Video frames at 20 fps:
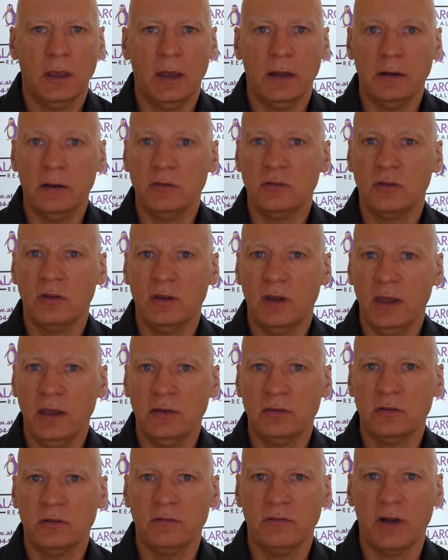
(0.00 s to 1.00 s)
And in
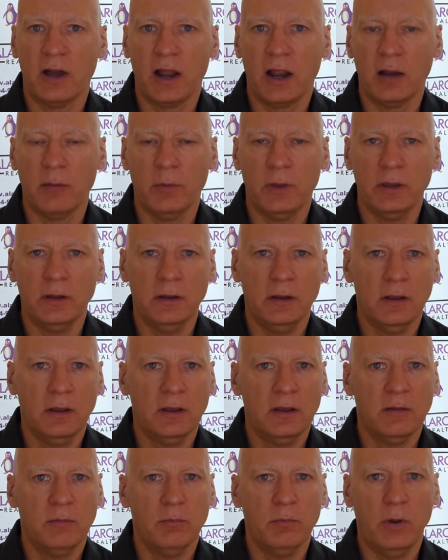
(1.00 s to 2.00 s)
today's environment,
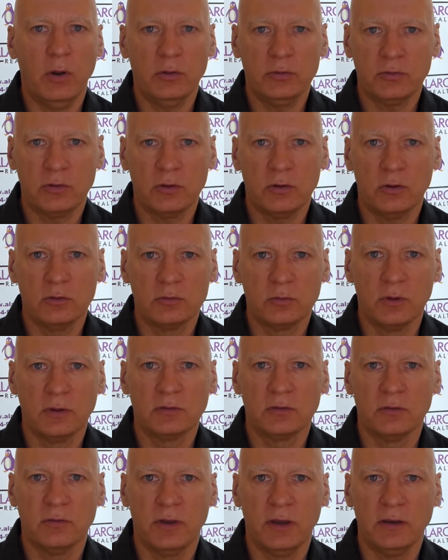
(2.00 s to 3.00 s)
most of those
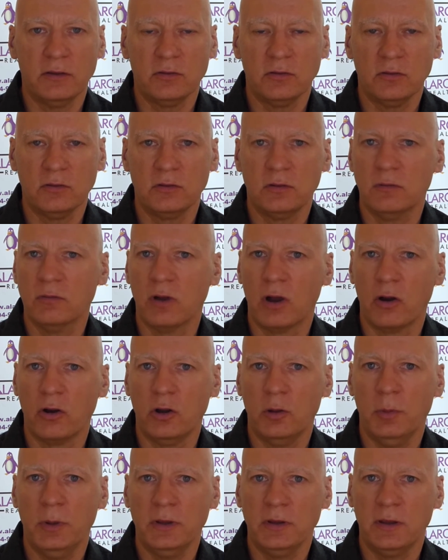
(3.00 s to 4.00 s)
reservations have
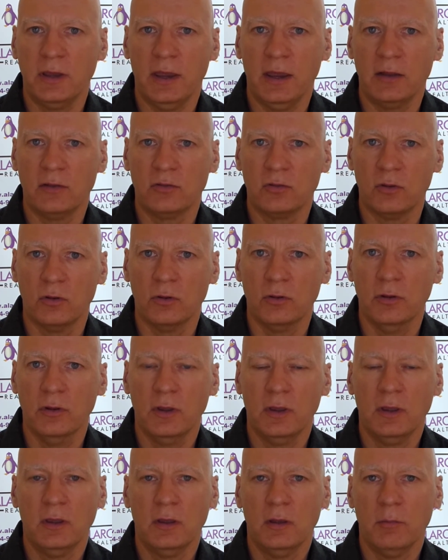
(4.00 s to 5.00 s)
already been canceled
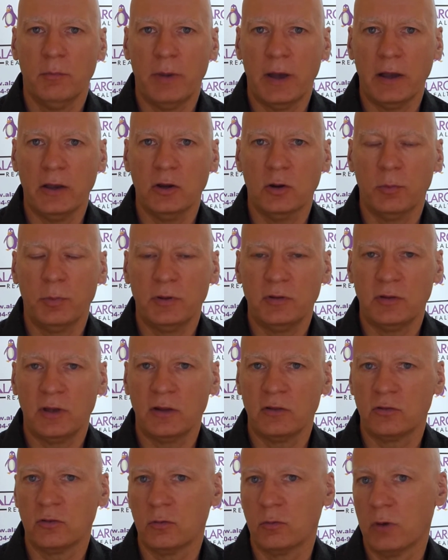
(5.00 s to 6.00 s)
by your
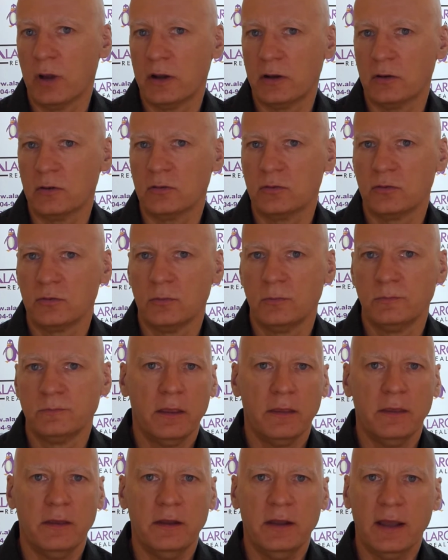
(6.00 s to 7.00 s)
potential renters.
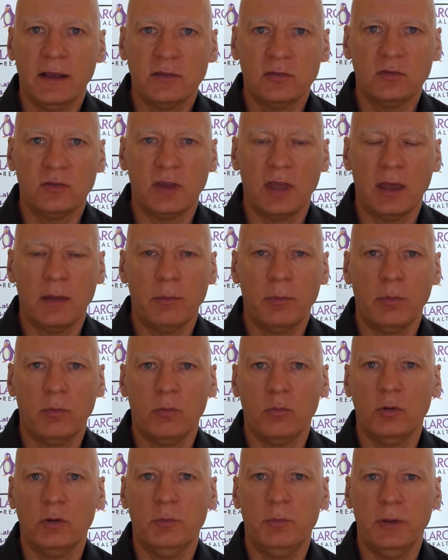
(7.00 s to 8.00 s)
The next step
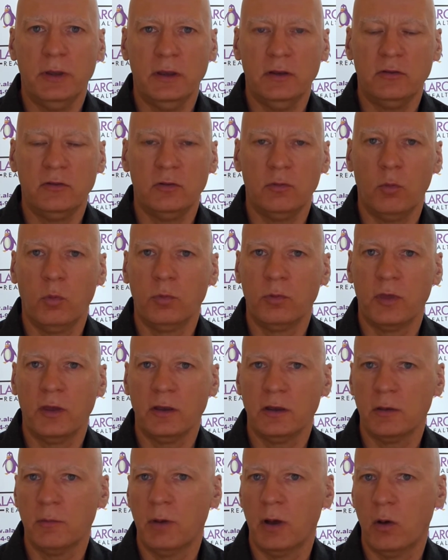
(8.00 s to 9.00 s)
would be to
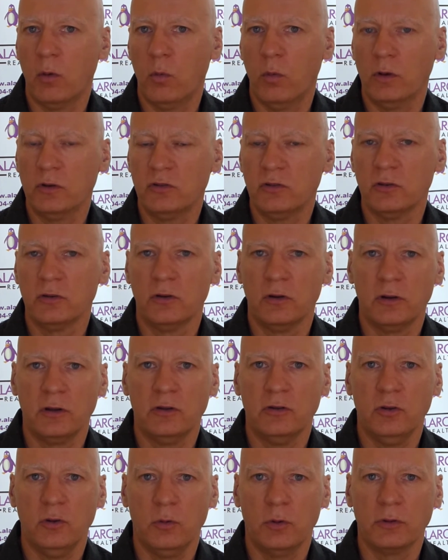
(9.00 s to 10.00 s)
think about what you're going
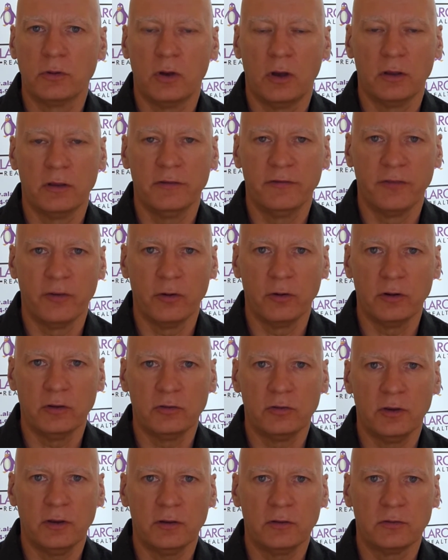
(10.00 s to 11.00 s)
to do with all the
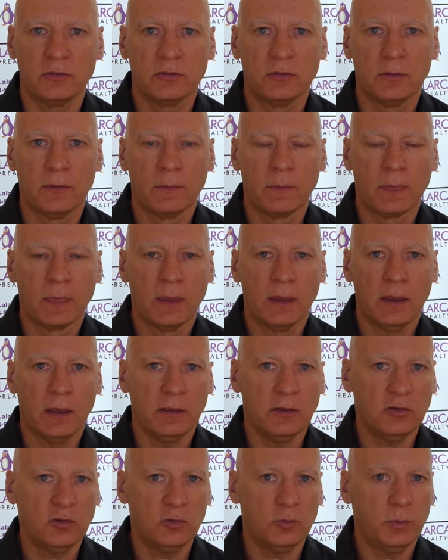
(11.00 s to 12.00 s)
furnishings.
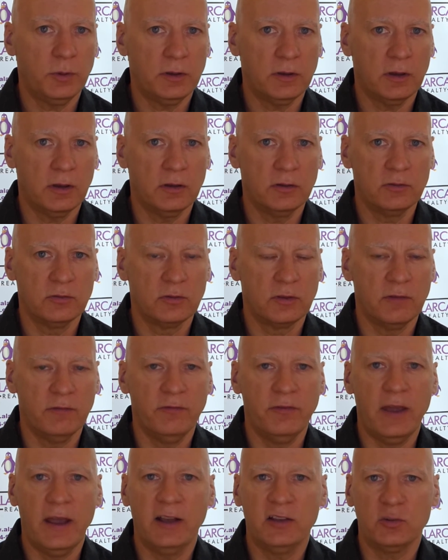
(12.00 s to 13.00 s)
And this is because the
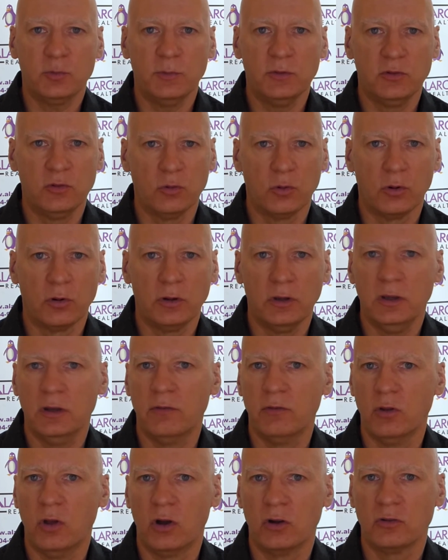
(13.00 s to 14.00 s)
vast majority
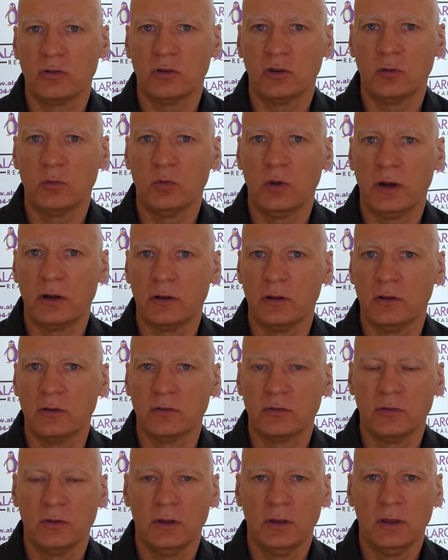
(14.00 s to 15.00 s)
of long-term
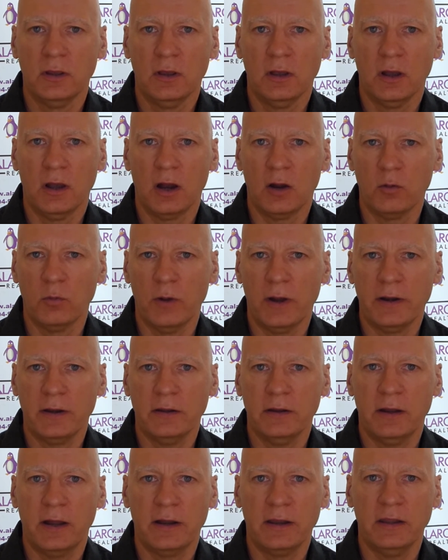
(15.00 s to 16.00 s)
rentals are
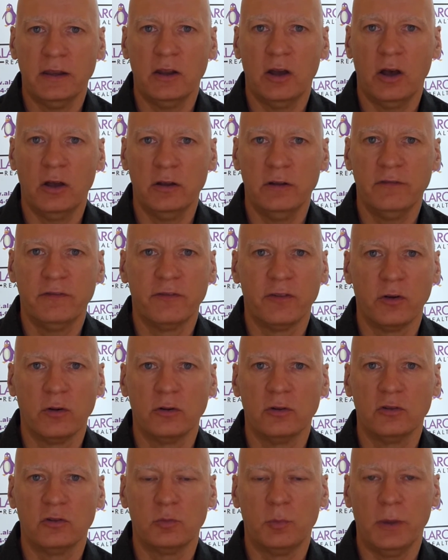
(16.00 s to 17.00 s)
rented on an
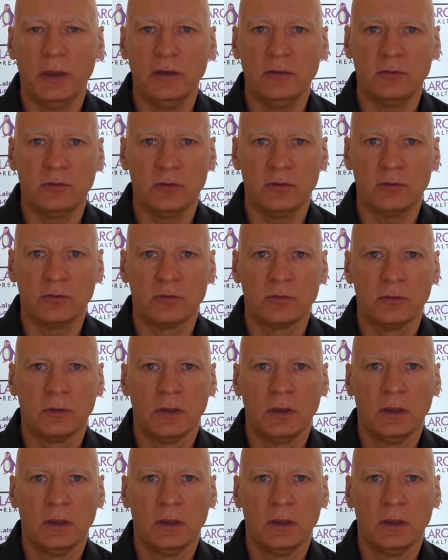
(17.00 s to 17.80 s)
unfurnished basis.